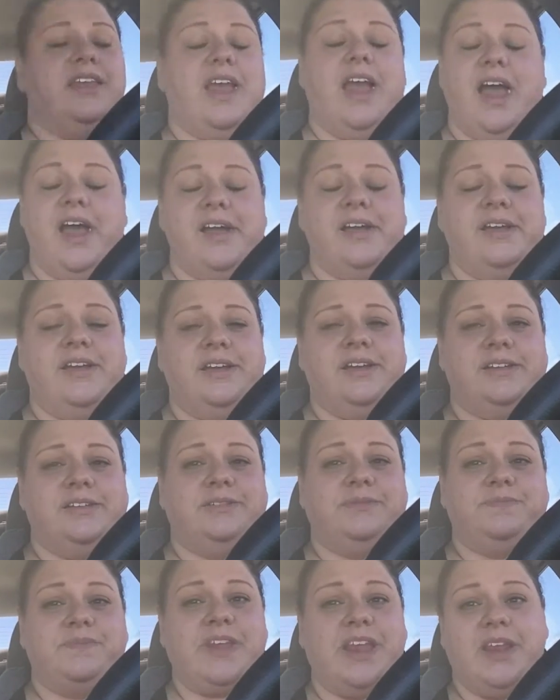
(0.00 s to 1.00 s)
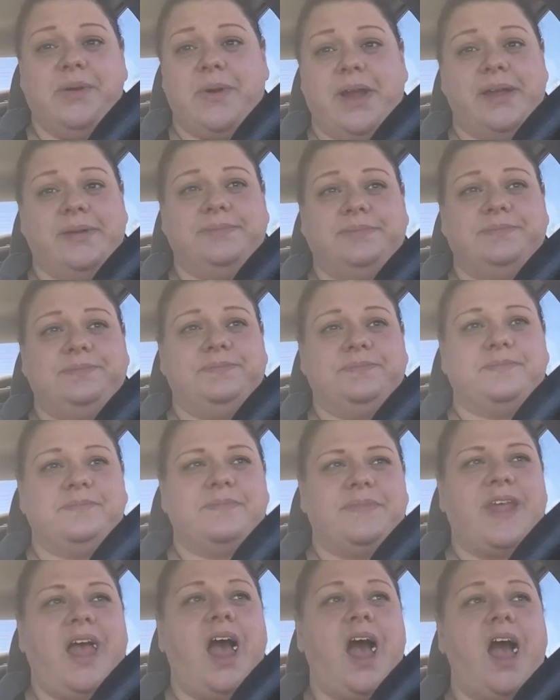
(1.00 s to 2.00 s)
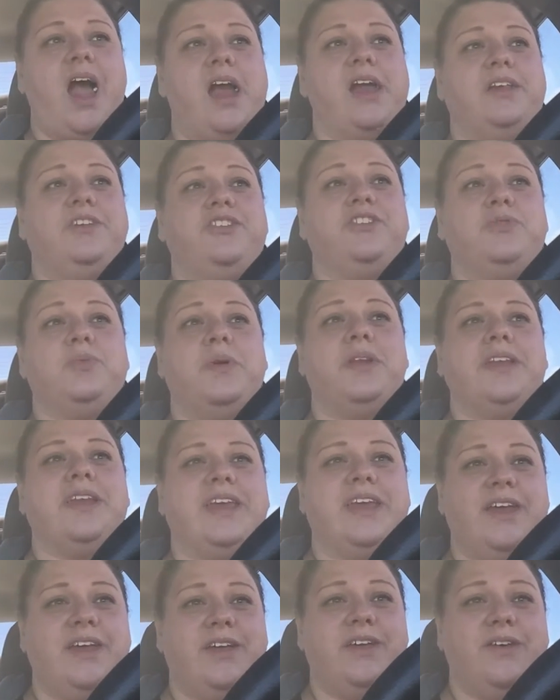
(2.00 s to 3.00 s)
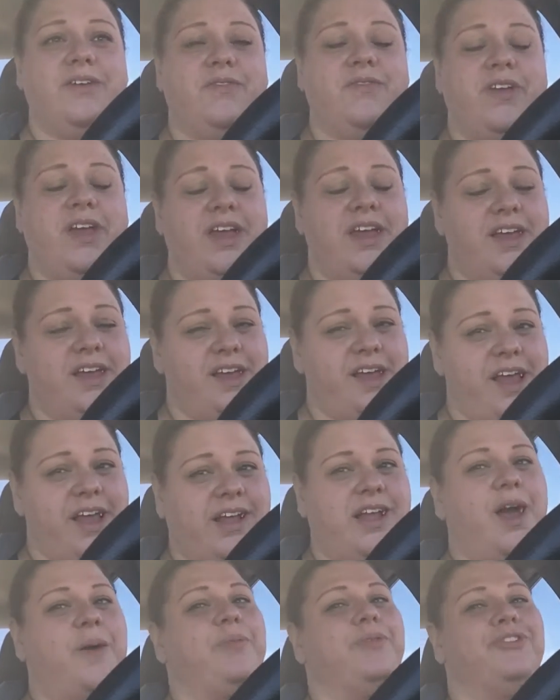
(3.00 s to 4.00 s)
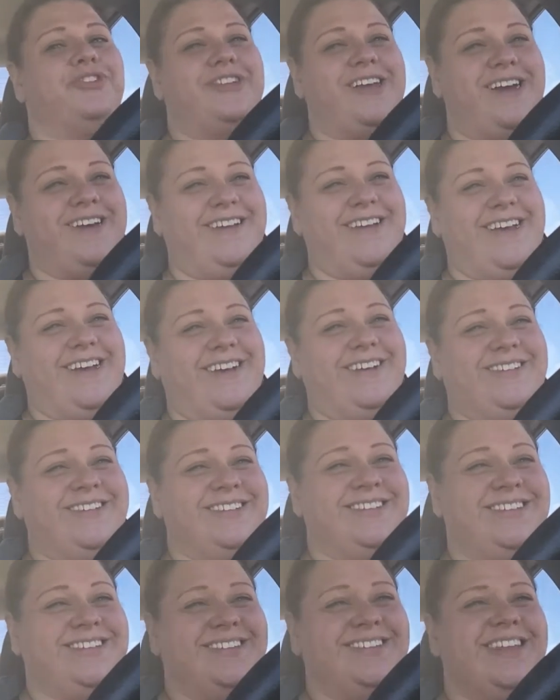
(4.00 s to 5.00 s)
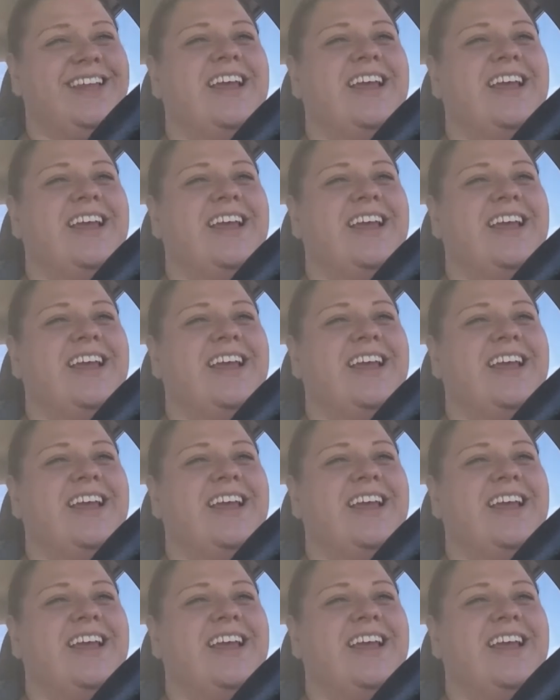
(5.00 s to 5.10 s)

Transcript: Yeah. Anyway, I just want to give a couple shout outs